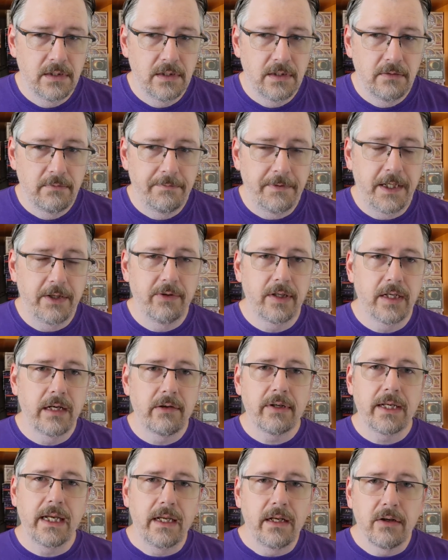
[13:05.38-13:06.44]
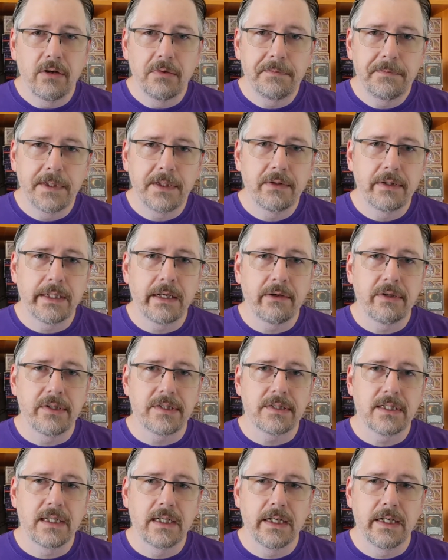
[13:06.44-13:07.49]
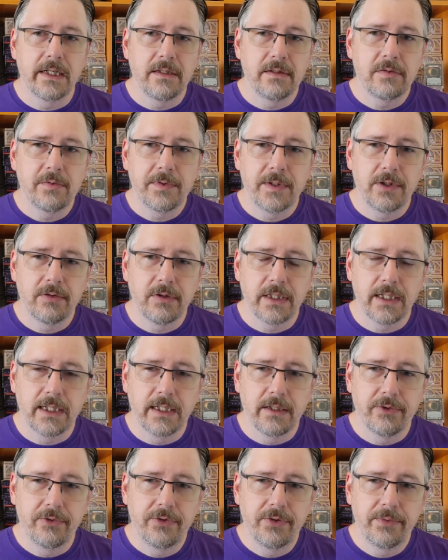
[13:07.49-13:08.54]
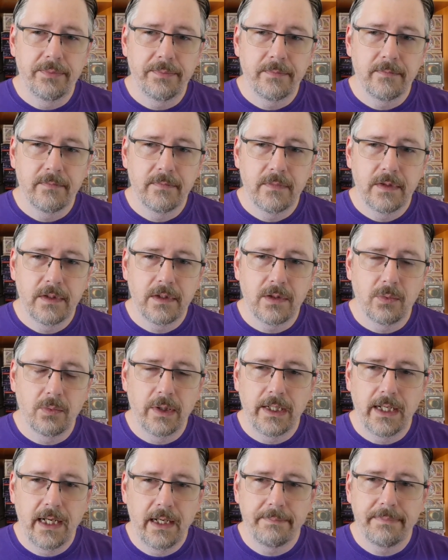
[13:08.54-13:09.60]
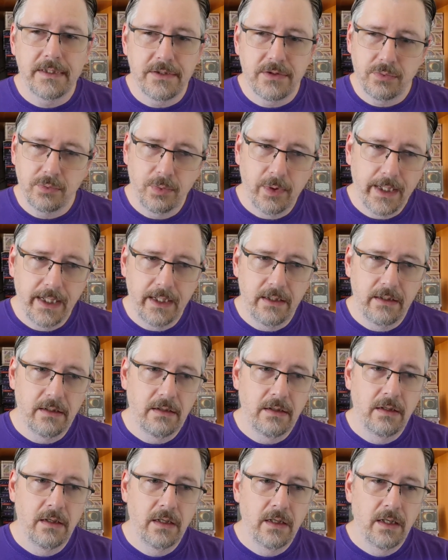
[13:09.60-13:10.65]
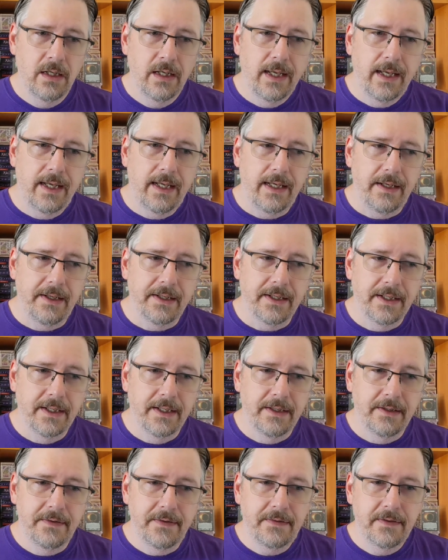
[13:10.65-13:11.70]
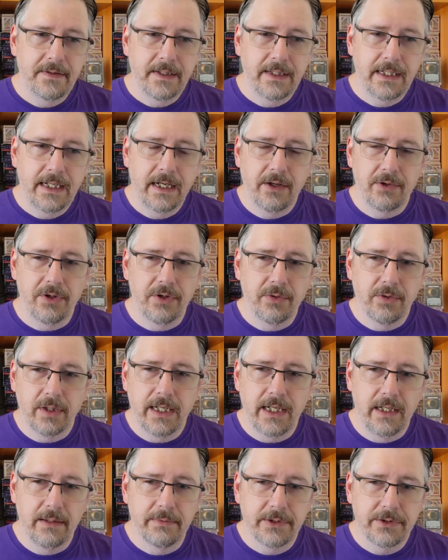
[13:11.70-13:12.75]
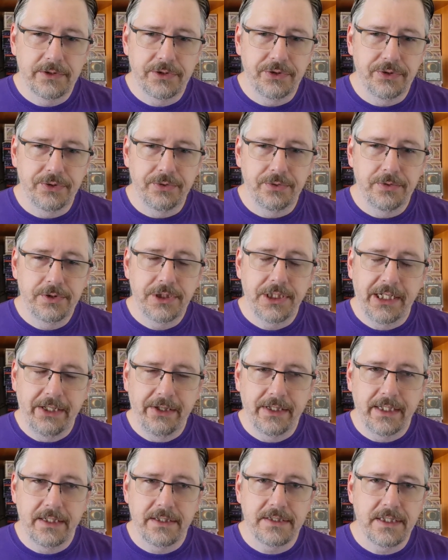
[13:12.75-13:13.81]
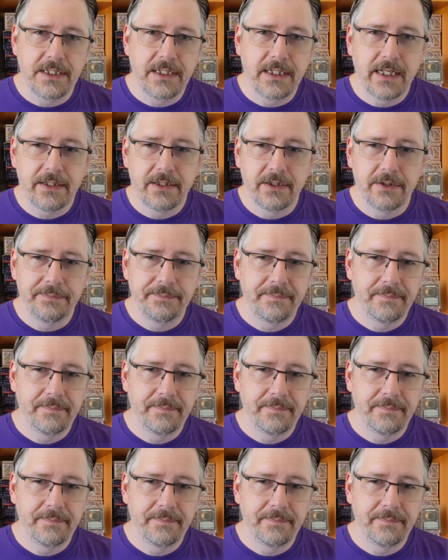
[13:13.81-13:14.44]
figuring out Kano, figuring out his lines, figuring out what happens when, and how you are able to chain things together